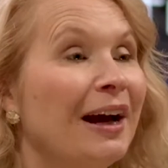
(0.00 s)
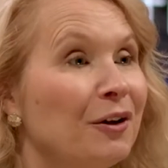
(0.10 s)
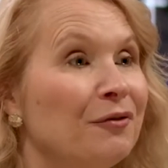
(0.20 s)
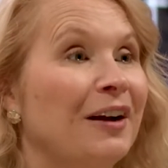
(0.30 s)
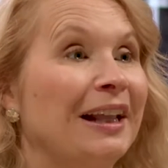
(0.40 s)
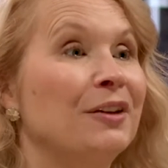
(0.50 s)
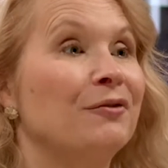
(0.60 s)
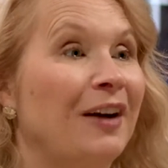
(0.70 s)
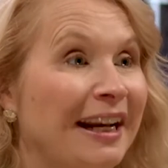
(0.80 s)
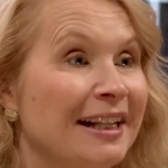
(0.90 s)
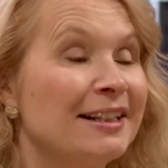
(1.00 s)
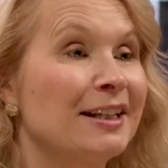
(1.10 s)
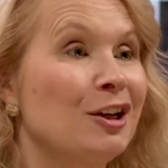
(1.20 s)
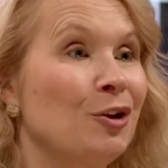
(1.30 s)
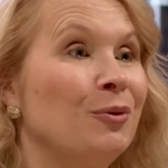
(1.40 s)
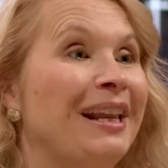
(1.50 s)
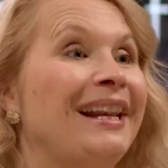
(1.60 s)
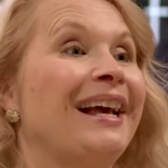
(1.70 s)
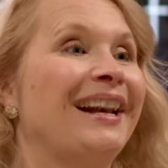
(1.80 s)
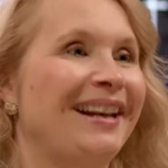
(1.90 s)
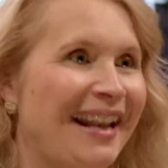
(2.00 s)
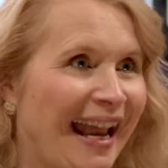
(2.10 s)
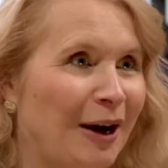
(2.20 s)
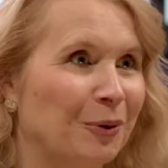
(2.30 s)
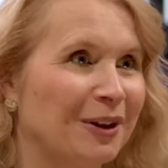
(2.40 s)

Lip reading: how to find the financing you need now.